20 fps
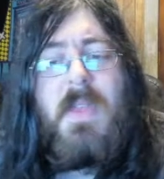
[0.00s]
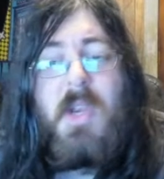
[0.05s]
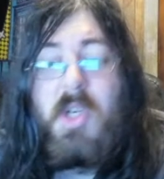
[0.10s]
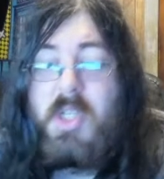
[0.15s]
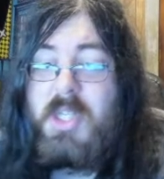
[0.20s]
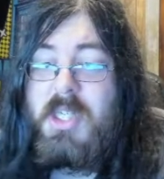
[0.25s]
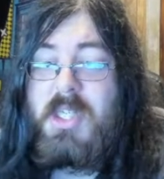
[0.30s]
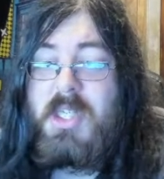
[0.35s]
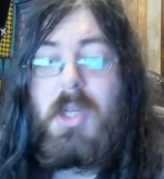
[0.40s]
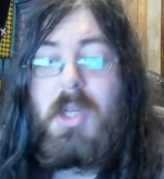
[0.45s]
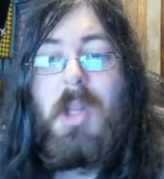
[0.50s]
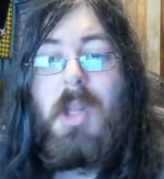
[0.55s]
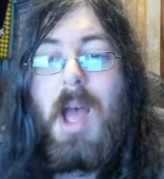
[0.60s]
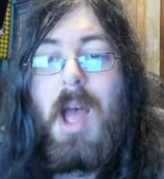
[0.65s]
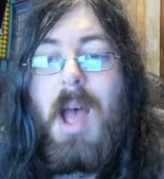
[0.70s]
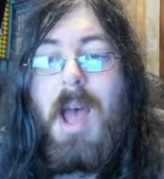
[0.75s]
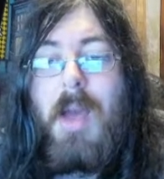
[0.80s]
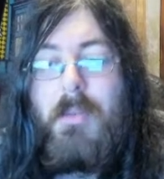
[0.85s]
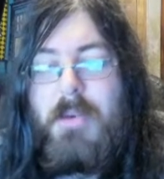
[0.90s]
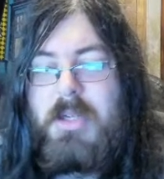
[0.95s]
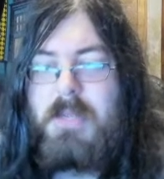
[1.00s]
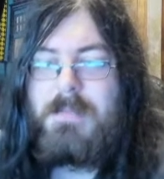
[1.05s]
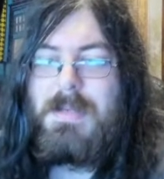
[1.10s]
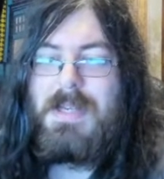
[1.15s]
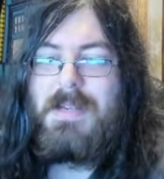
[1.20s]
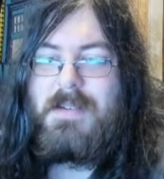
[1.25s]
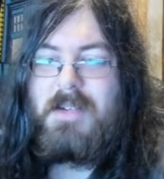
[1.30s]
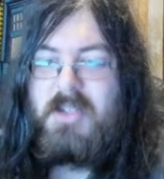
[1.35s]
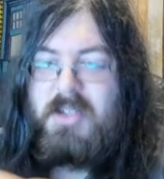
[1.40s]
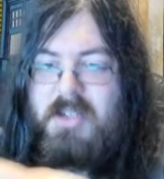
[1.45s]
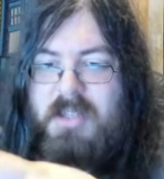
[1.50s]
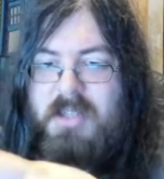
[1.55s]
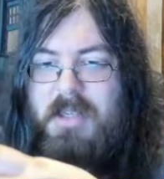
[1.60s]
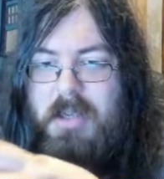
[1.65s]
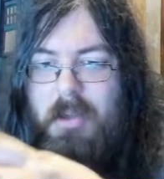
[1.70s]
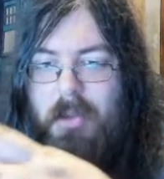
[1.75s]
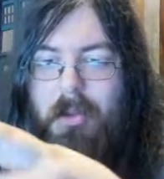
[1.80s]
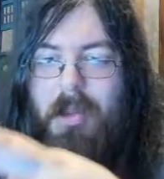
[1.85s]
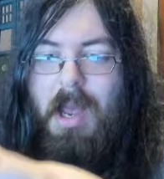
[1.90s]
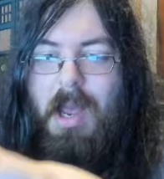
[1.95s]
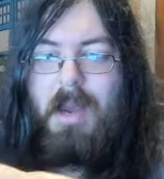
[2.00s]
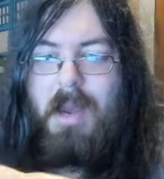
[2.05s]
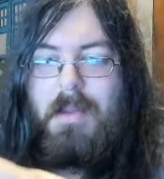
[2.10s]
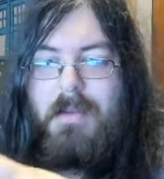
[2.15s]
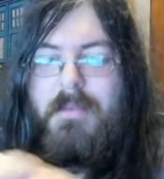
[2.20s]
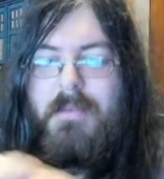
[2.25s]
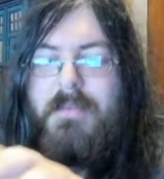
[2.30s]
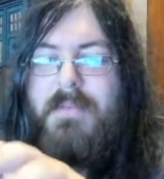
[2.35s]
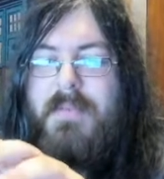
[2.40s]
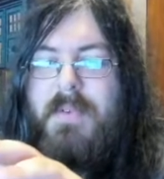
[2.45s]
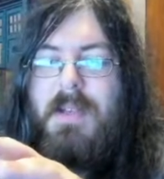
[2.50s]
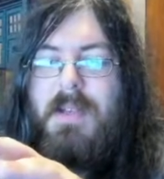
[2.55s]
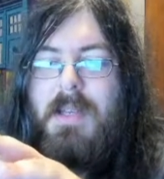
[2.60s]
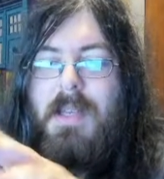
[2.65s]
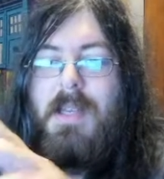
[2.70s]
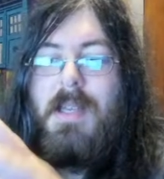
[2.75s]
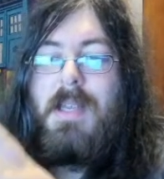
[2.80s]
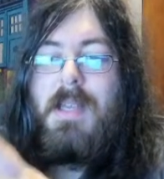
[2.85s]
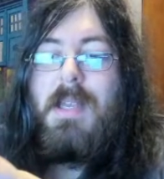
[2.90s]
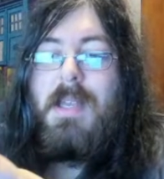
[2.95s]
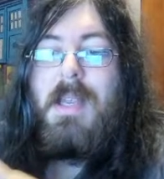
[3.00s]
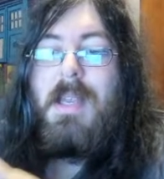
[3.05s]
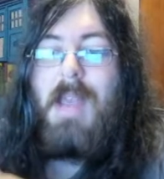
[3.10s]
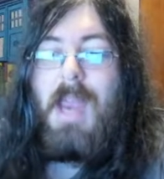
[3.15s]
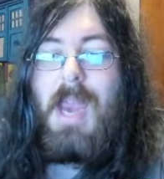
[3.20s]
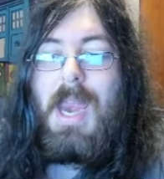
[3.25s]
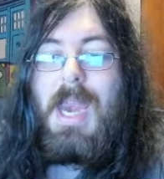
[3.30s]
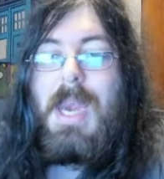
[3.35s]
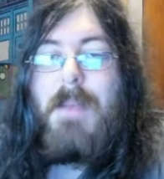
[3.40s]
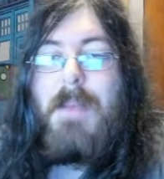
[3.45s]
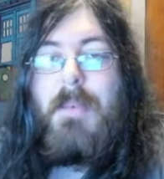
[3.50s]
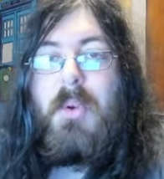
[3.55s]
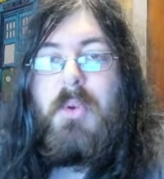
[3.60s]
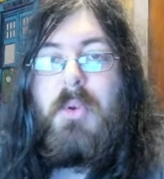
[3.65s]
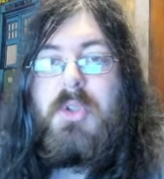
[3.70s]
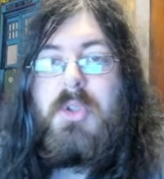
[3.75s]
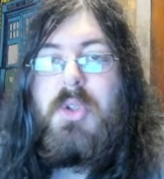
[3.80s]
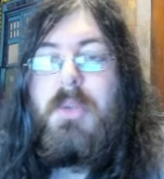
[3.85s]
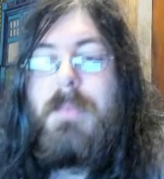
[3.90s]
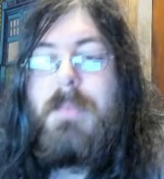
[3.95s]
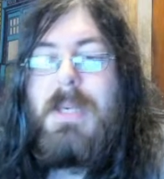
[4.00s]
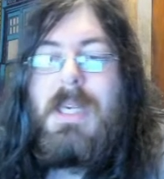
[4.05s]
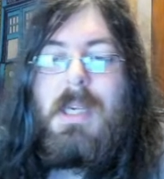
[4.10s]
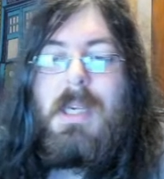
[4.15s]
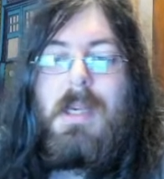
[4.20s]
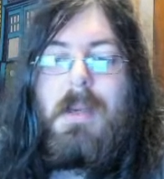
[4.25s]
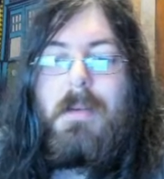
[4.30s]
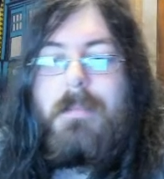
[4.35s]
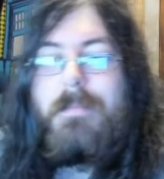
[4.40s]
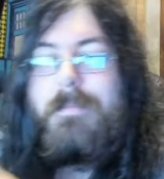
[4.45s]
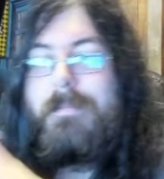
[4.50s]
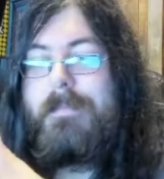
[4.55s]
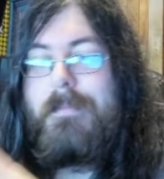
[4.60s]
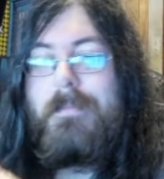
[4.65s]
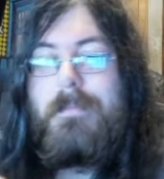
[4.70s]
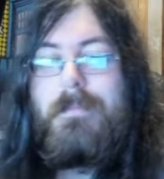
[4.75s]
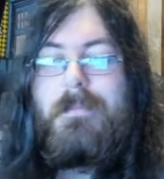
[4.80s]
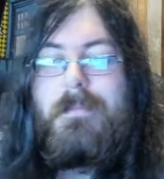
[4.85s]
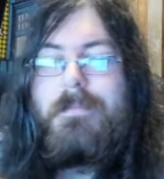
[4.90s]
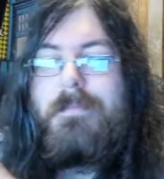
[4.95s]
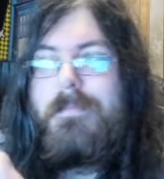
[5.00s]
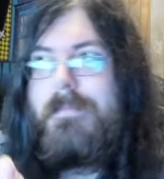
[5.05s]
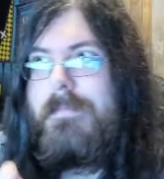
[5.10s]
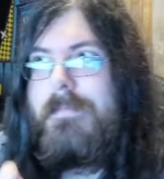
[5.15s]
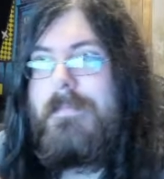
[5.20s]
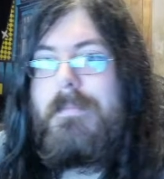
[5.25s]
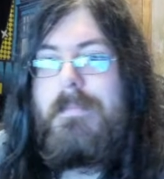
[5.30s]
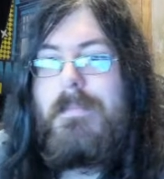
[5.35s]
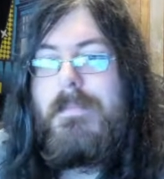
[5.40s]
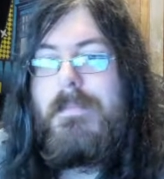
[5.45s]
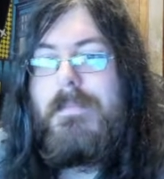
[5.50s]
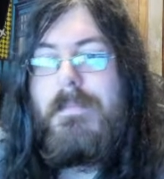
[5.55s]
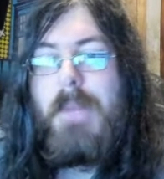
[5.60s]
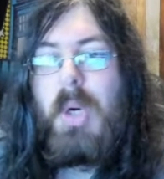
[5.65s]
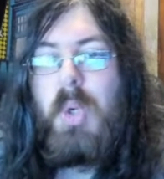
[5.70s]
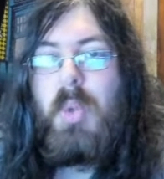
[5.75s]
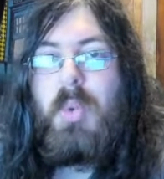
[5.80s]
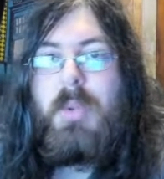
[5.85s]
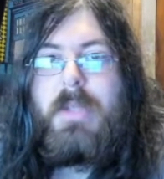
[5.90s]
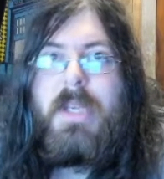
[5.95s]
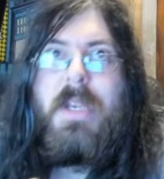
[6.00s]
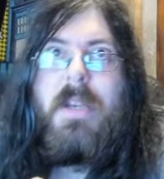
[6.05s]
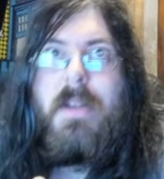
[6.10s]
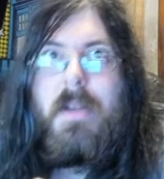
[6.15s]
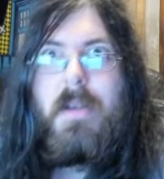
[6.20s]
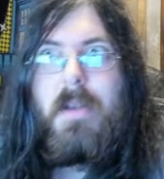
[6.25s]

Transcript: They're still hot, which means they're still kind of able to be molded.